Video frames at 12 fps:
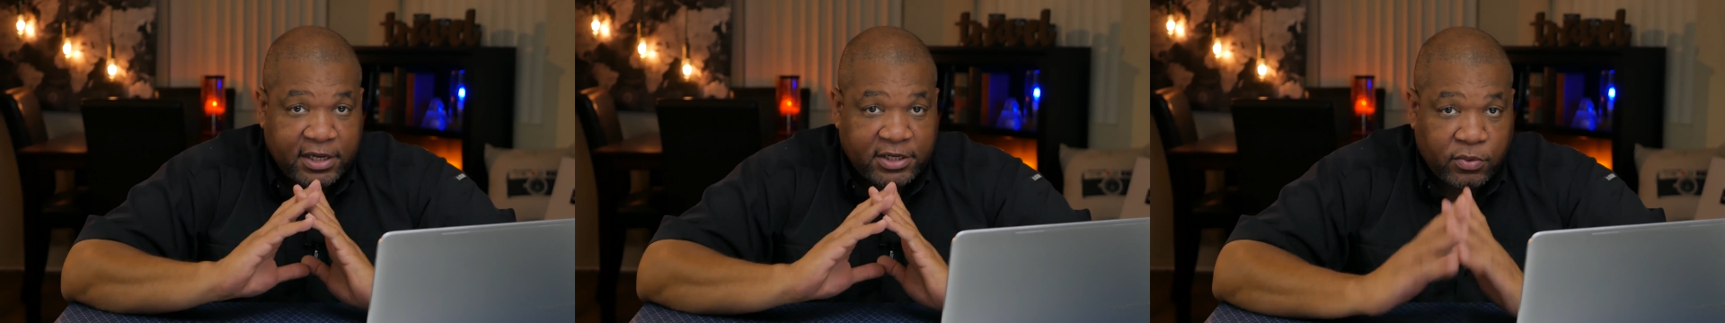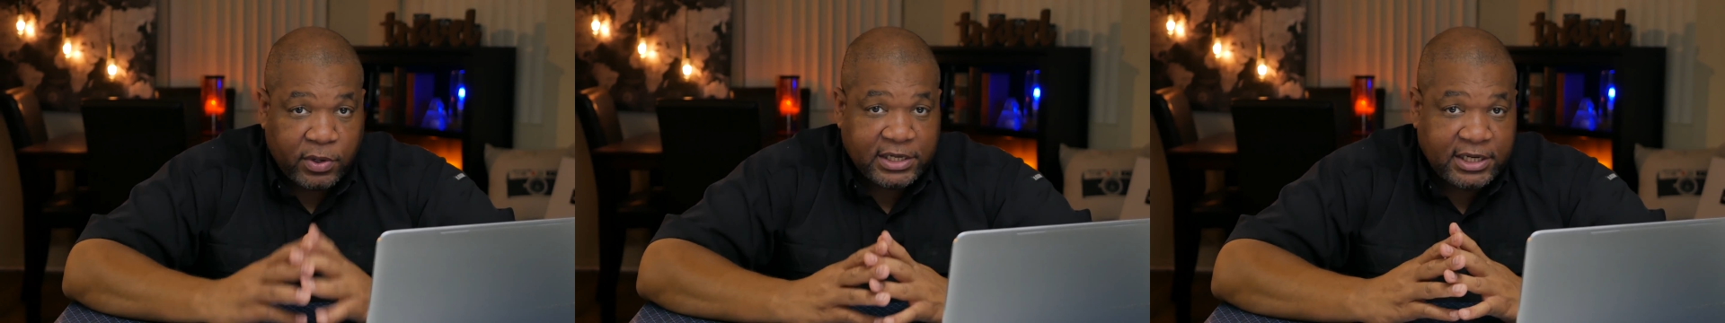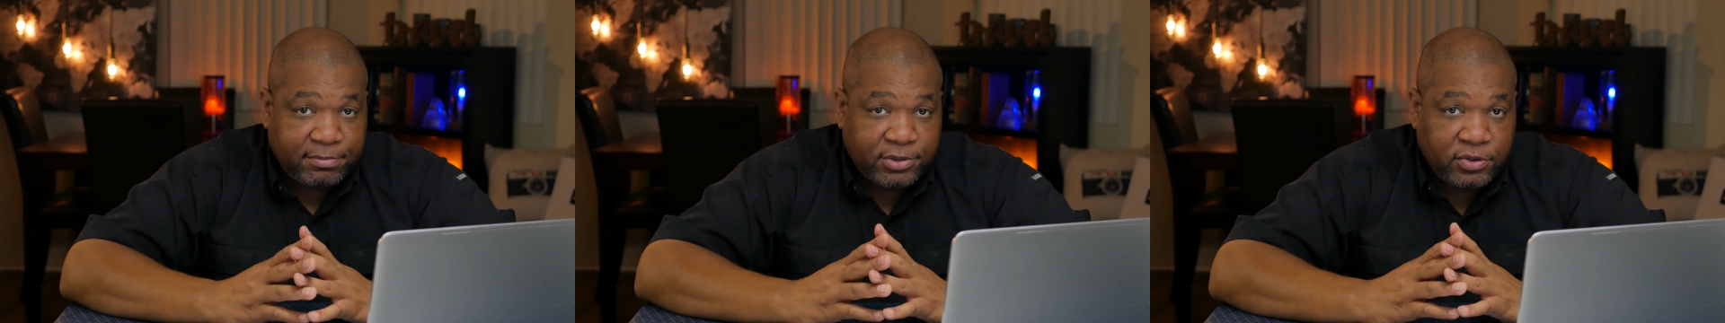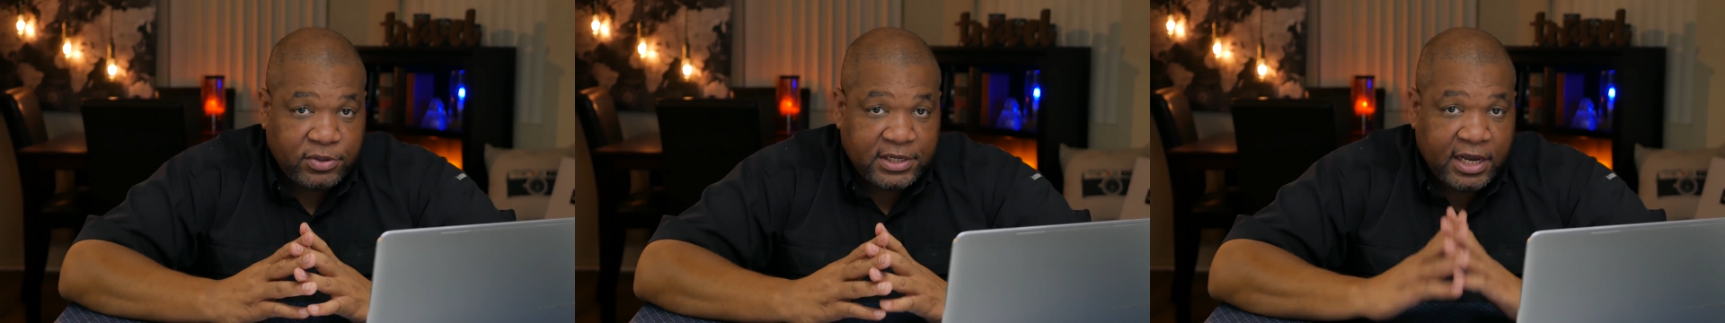It's Quick Tip
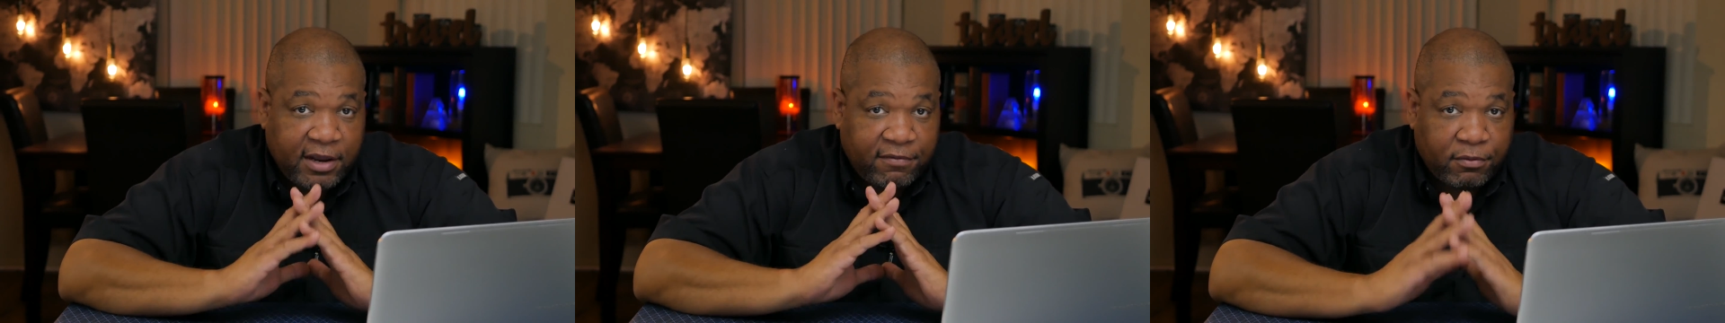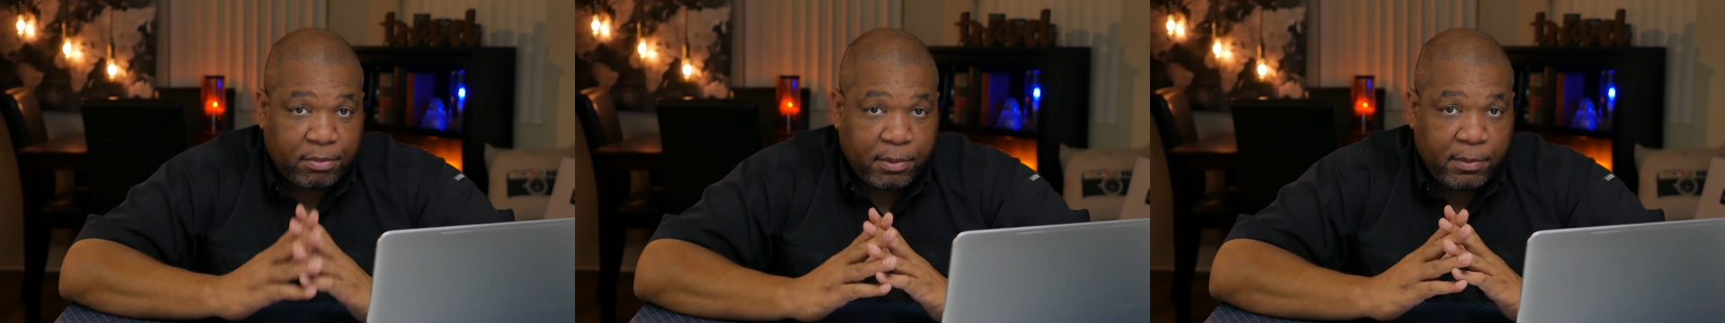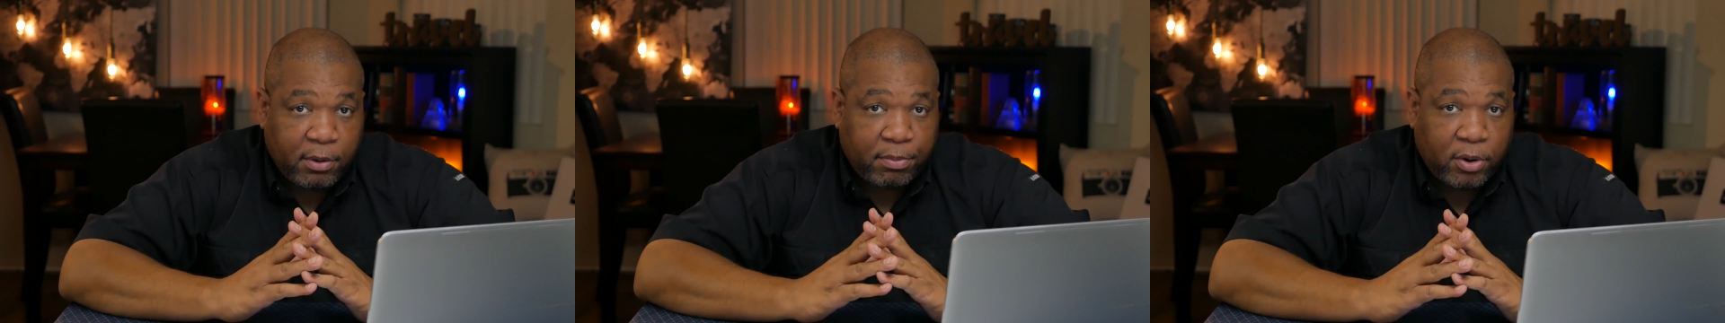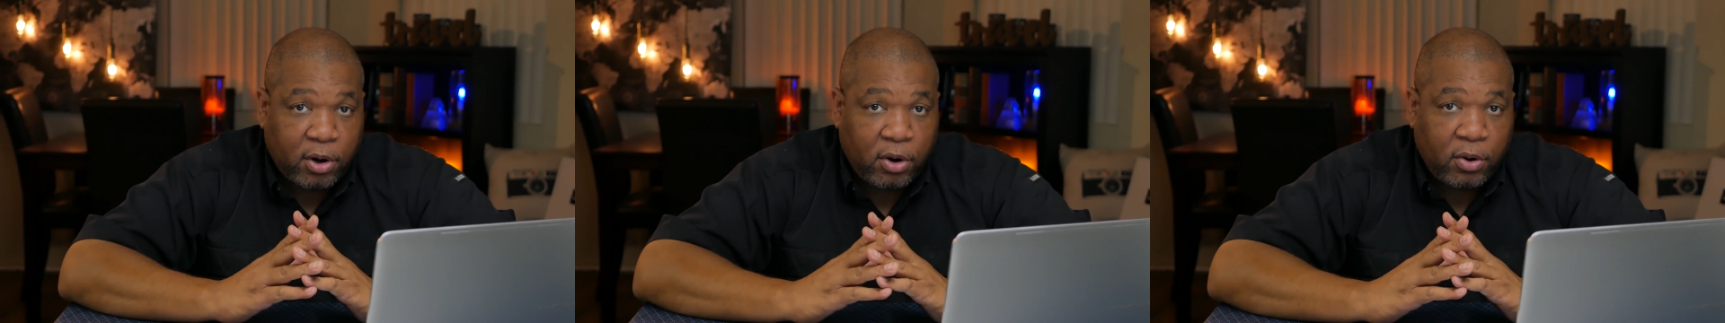Tuesday for Premiere
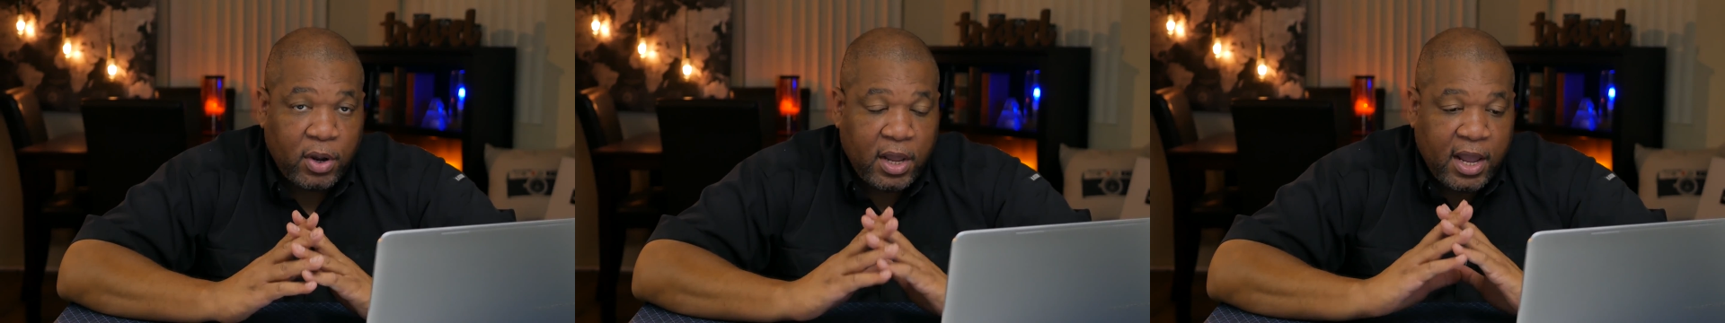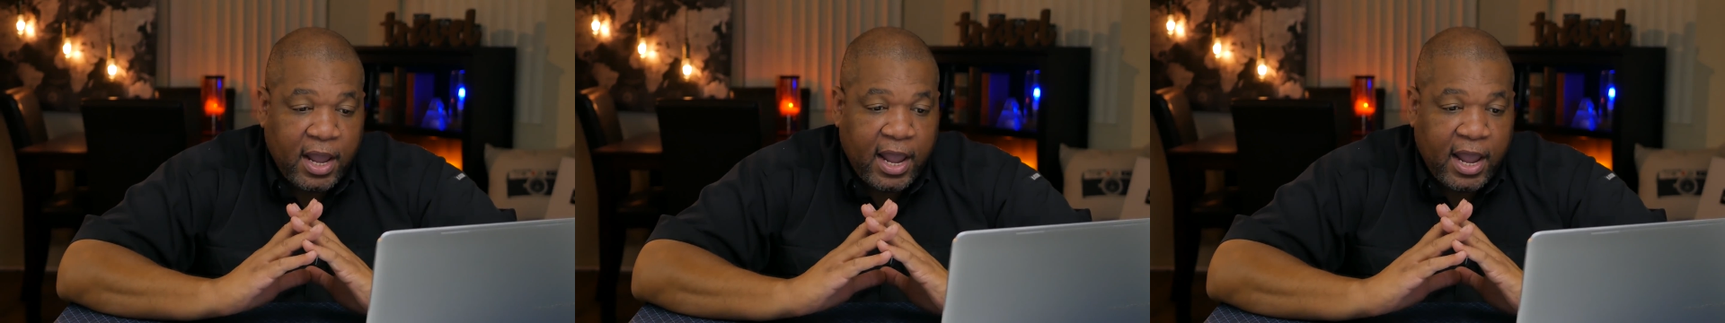Pro,